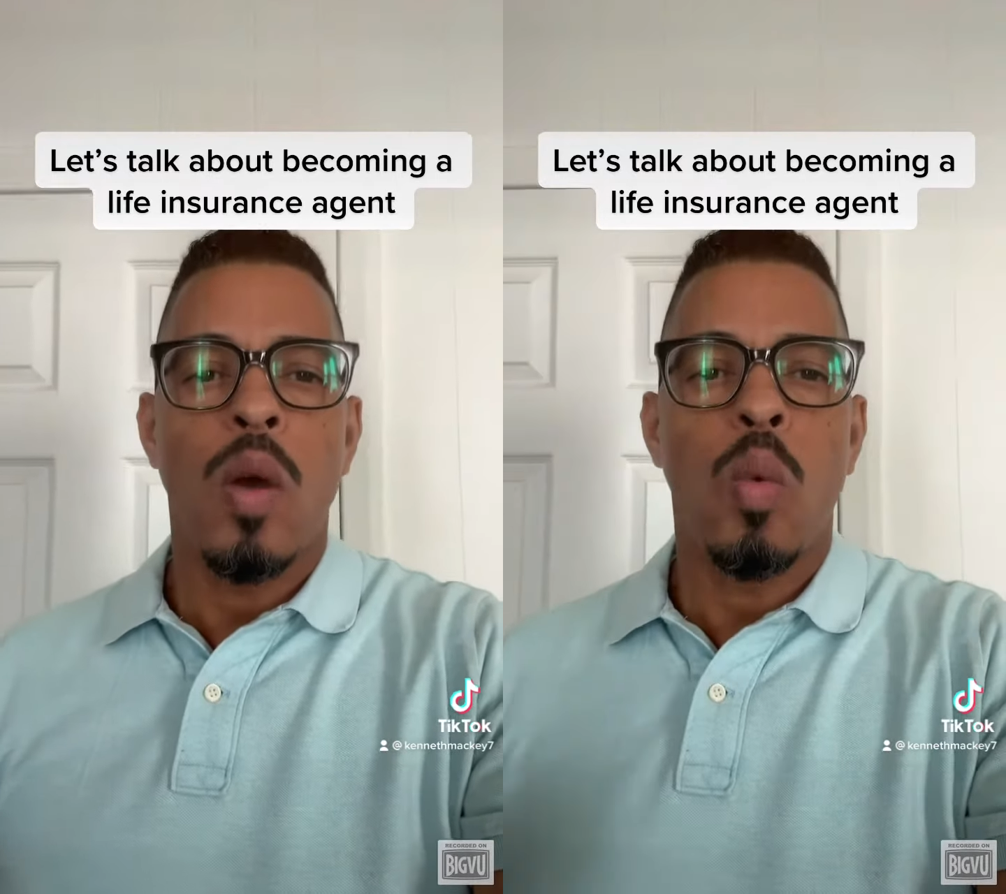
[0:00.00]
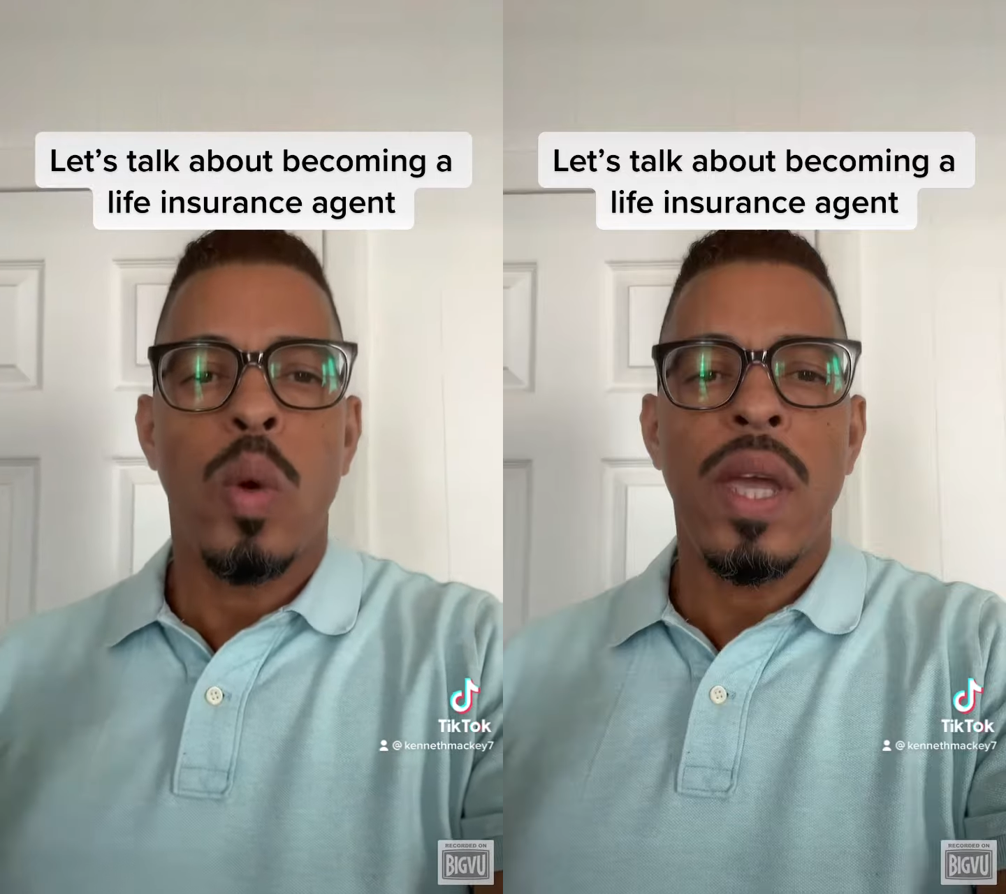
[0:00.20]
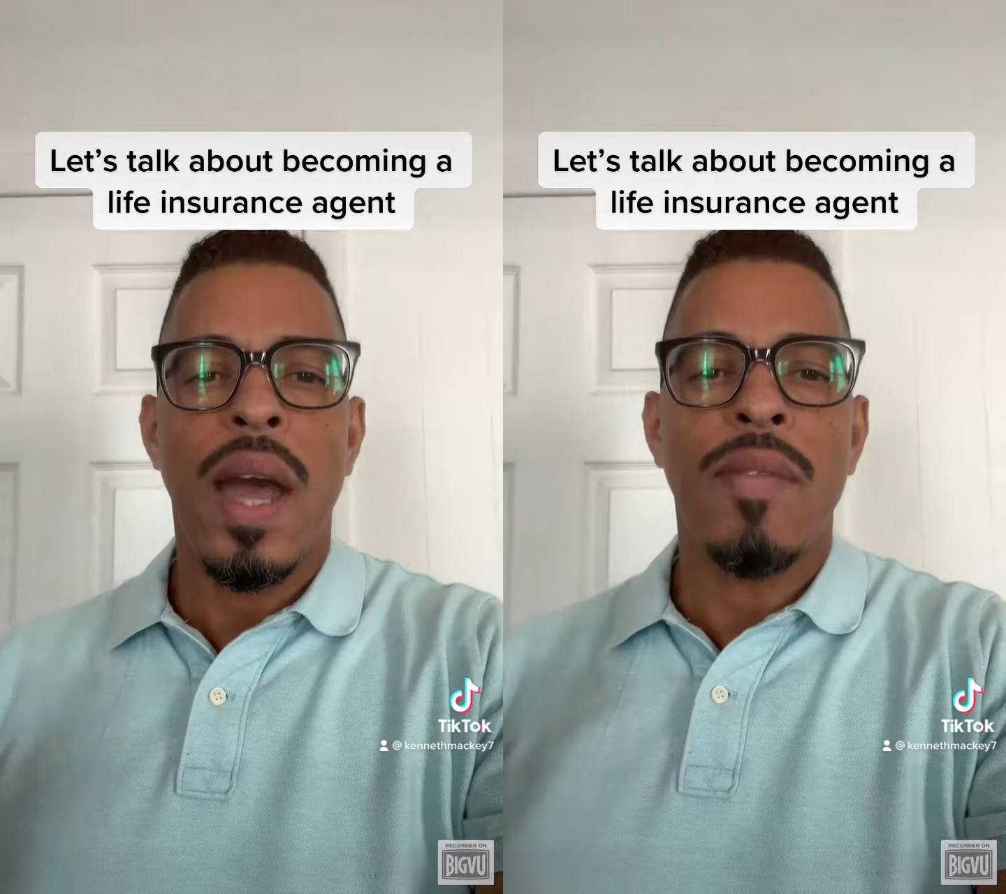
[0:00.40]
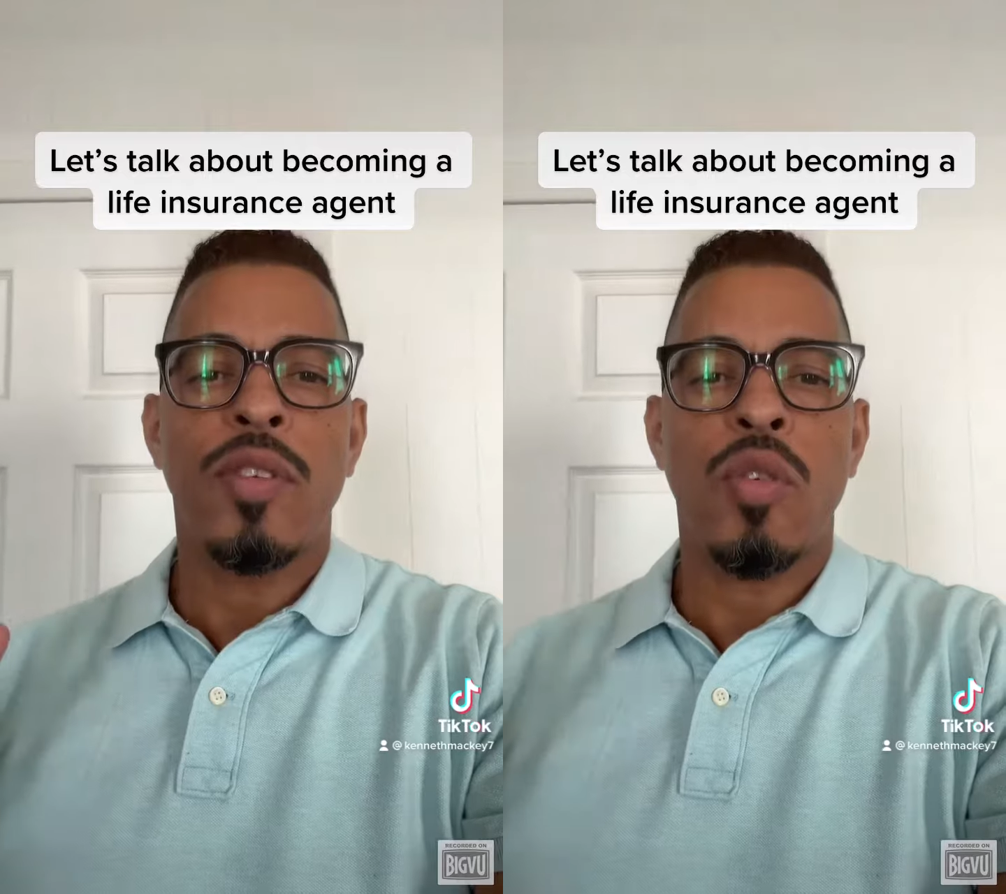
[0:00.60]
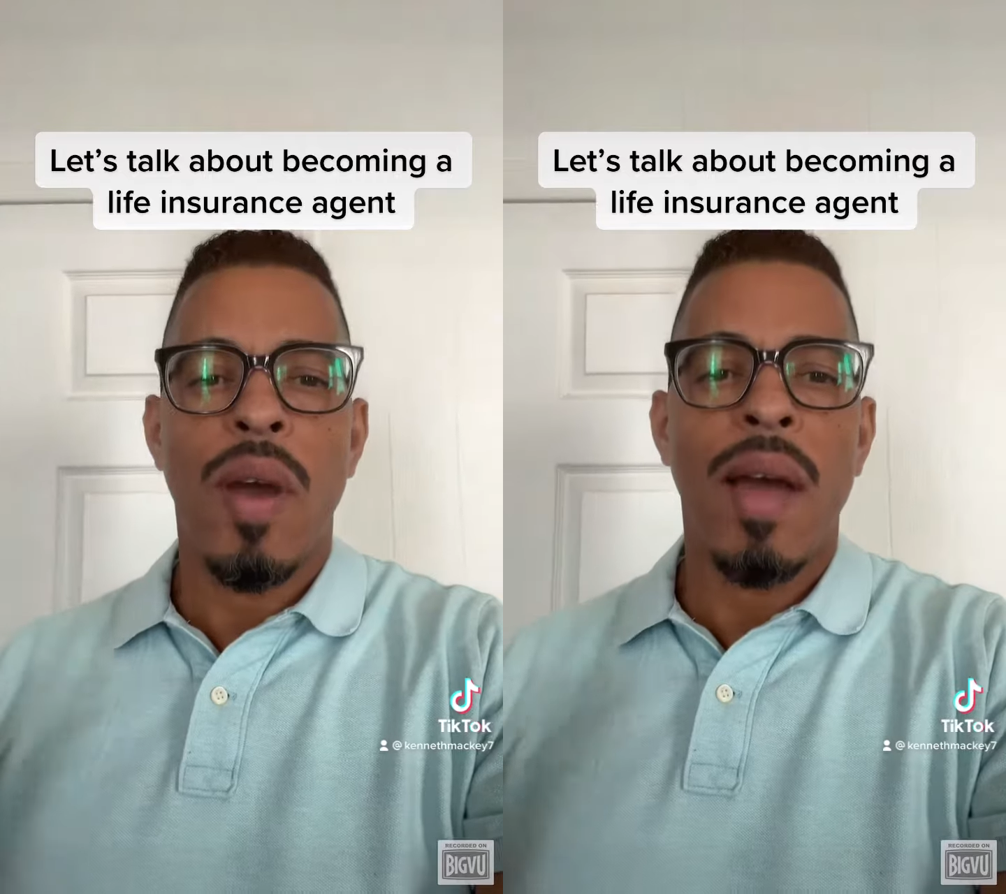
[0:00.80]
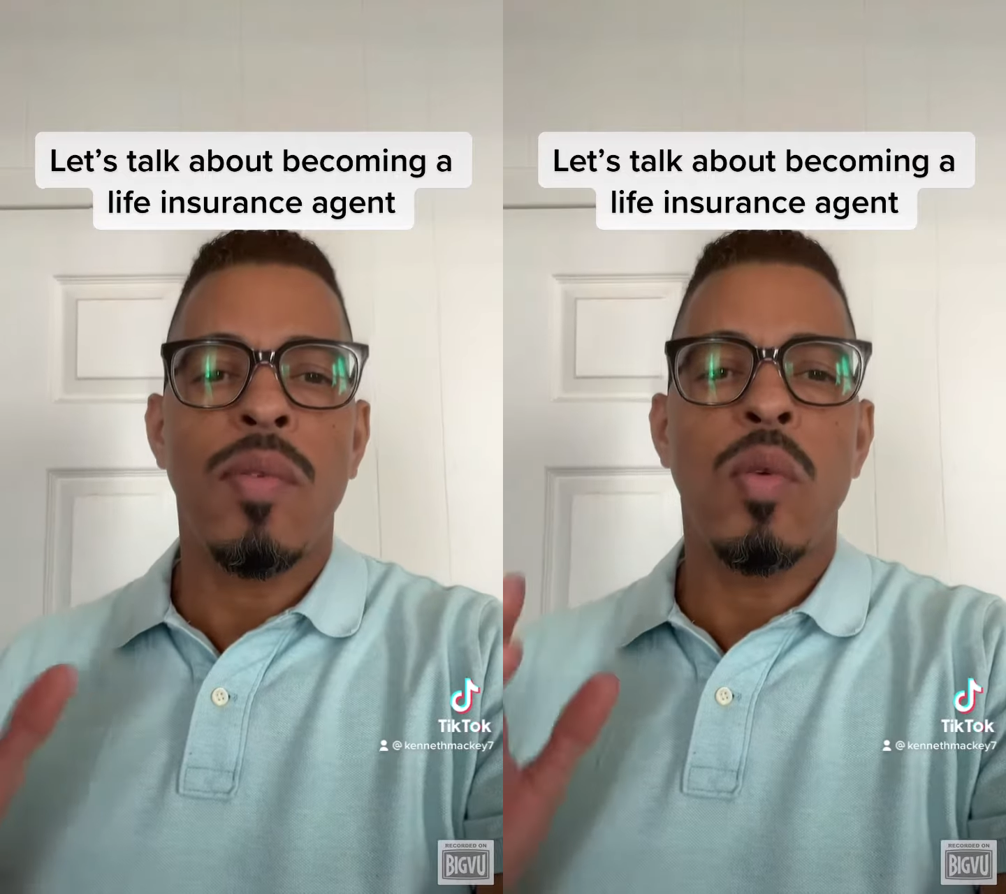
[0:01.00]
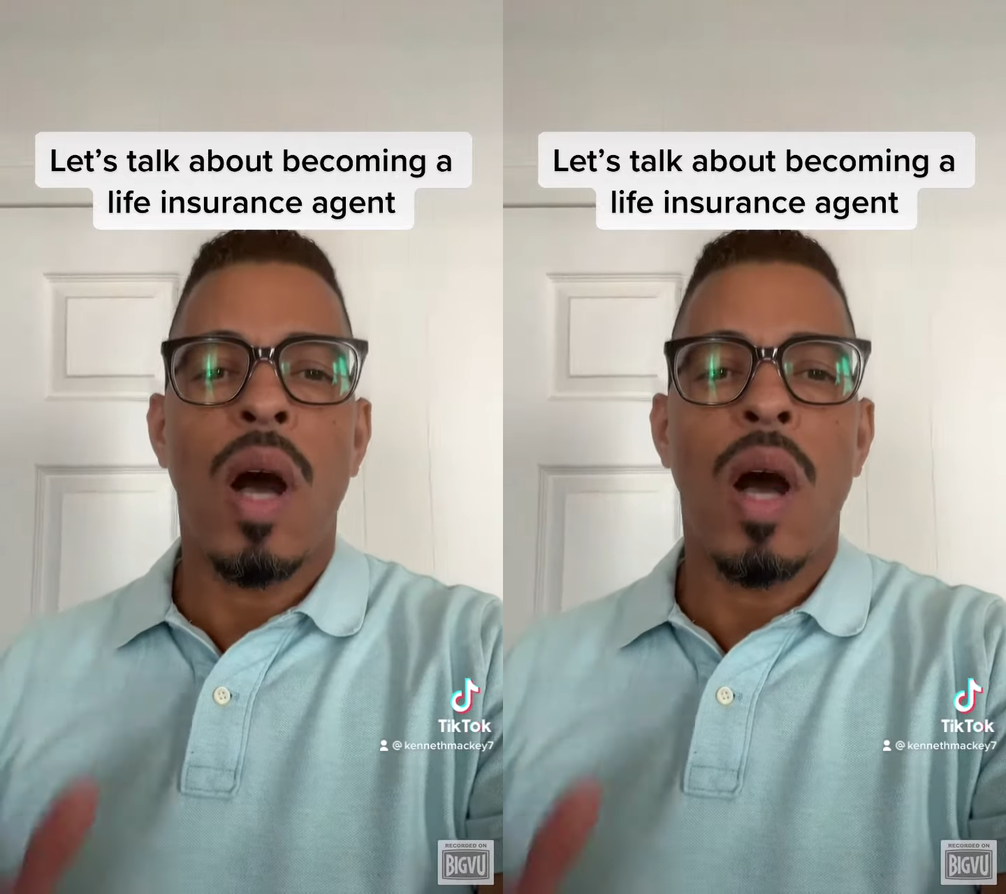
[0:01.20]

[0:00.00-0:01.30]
We have travel